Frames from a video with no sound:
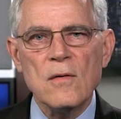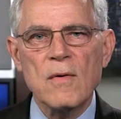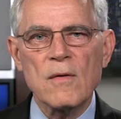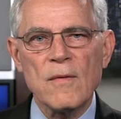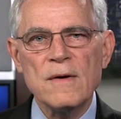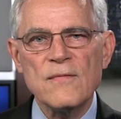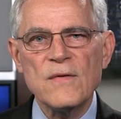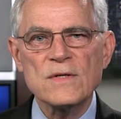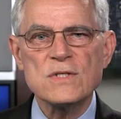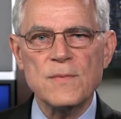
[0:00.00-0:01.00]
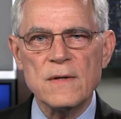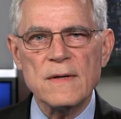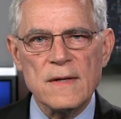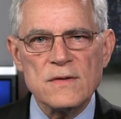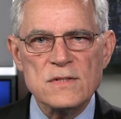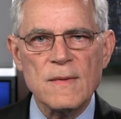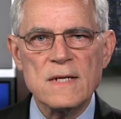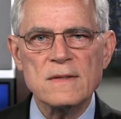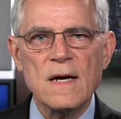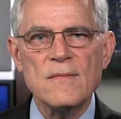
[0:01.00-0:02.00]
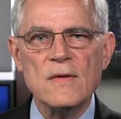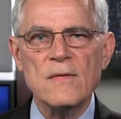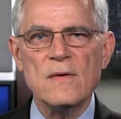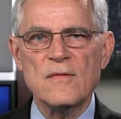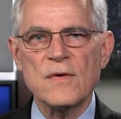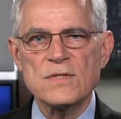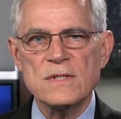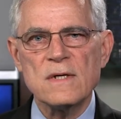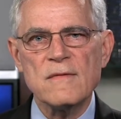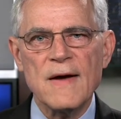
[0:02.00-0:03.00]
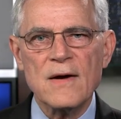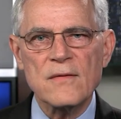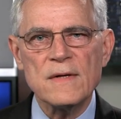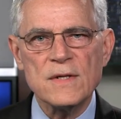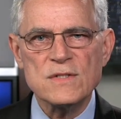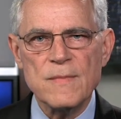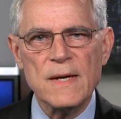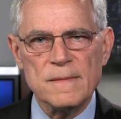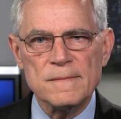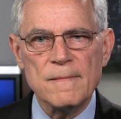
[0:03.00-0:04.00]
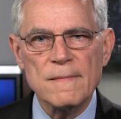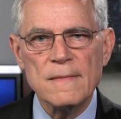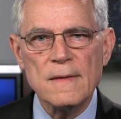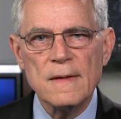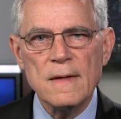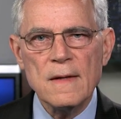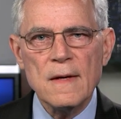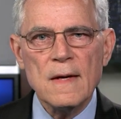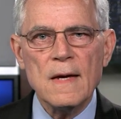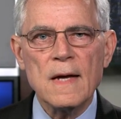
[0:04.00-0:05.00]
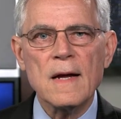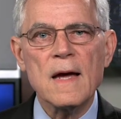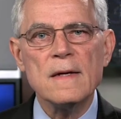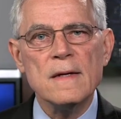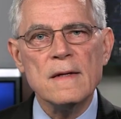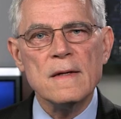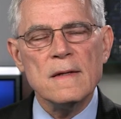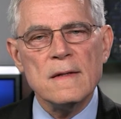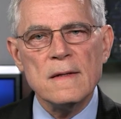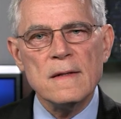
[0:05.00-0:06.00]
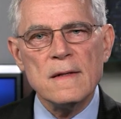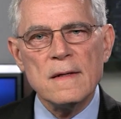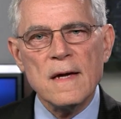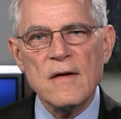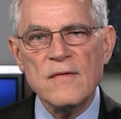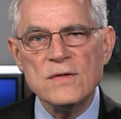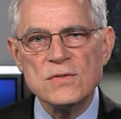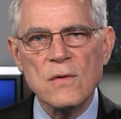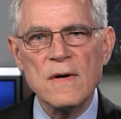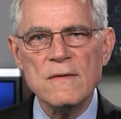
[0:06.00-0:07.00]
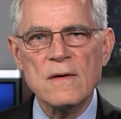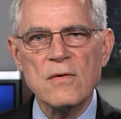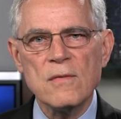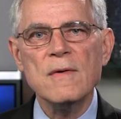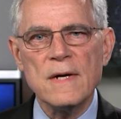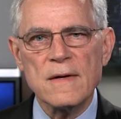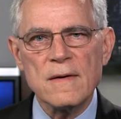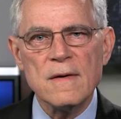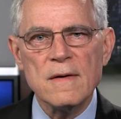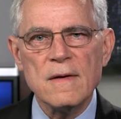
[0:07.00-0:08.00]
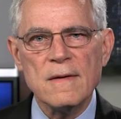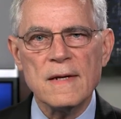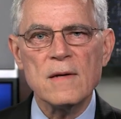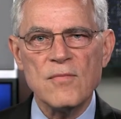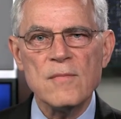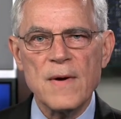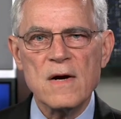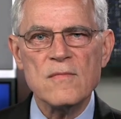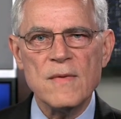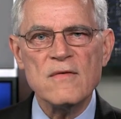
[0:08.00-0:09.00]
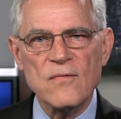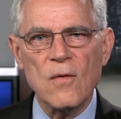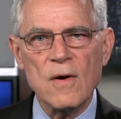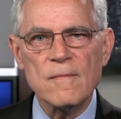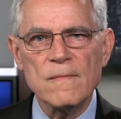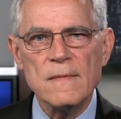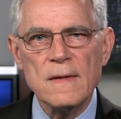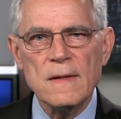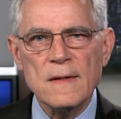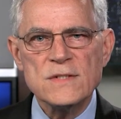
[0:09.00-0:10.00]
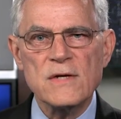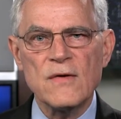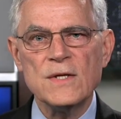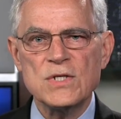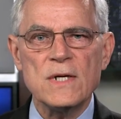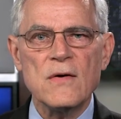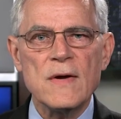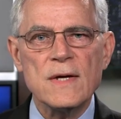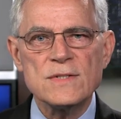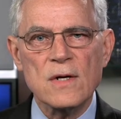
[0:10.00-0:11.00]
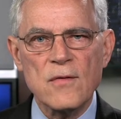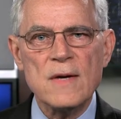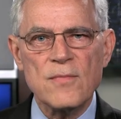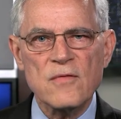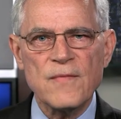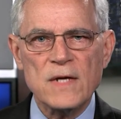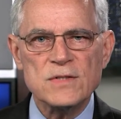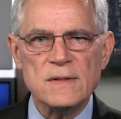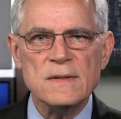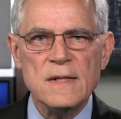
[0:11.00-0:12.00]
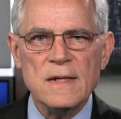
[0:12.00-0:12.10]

What a wonderful experience my time at the University of Akron has been. And I have enjoyed the career that it prepared me for. Civil engineering is a great profession.